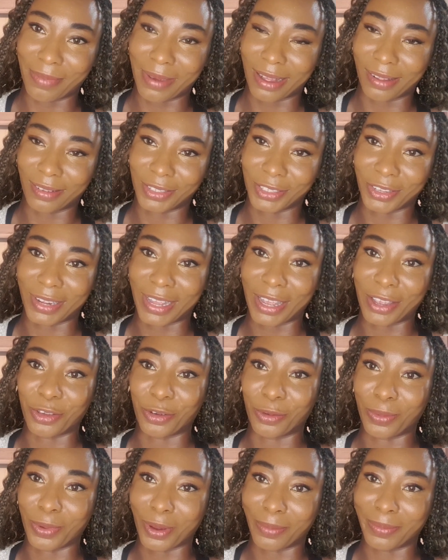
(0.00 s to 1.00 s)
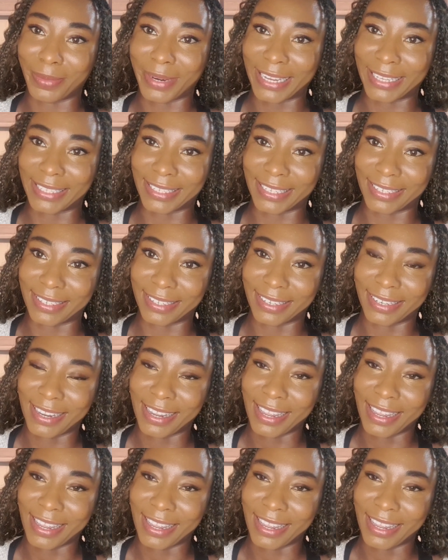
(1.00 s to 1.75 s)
bell so that you'll be updated